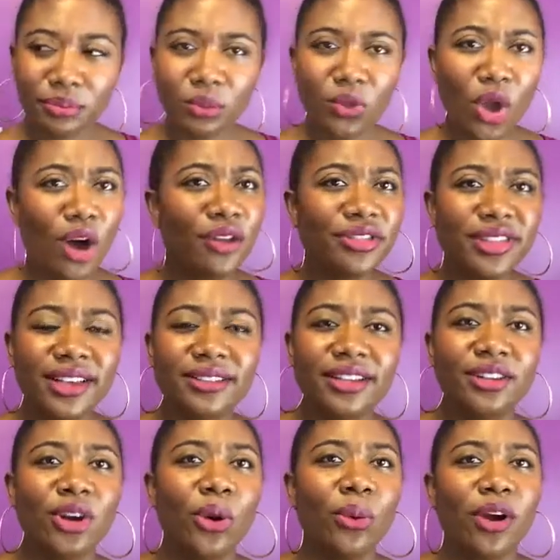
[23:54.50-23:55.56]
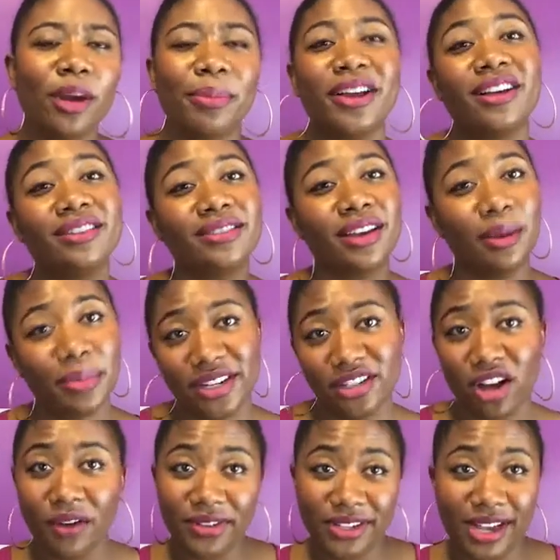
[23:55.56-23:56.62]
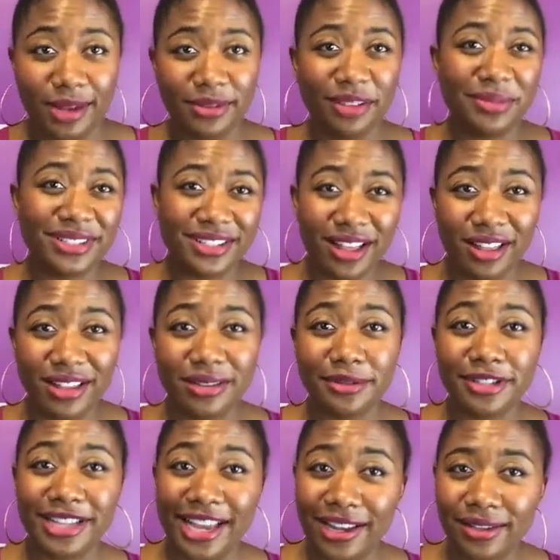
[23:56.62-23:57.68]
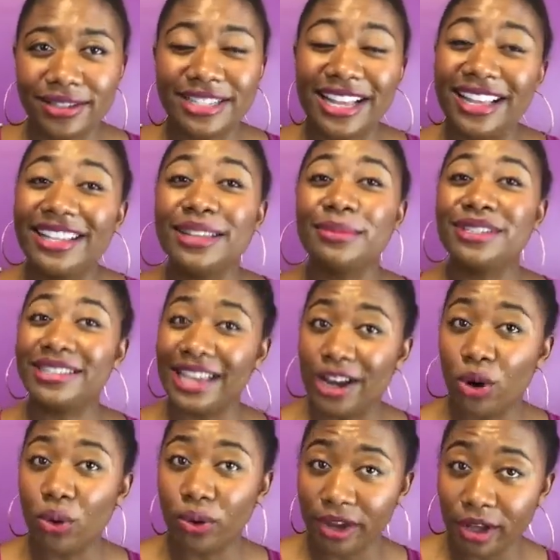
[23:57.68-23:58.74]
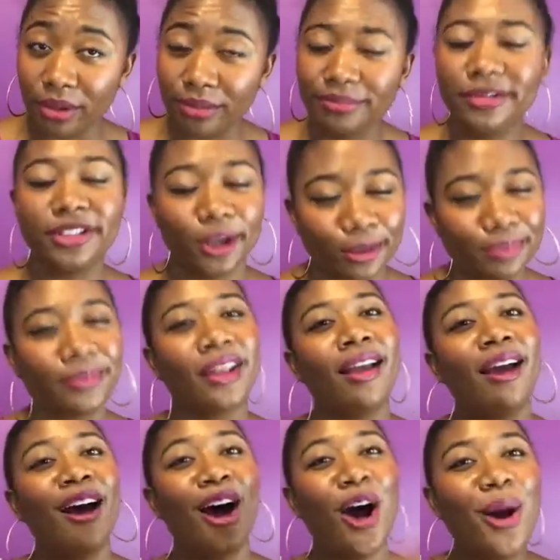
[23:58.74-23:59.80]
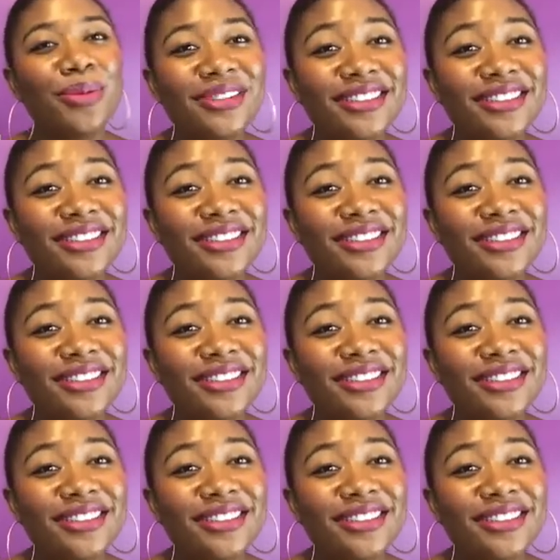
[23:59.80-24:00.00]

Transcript: on things that don't work, because companies oftentimes have been selling them snake oil. So I hope this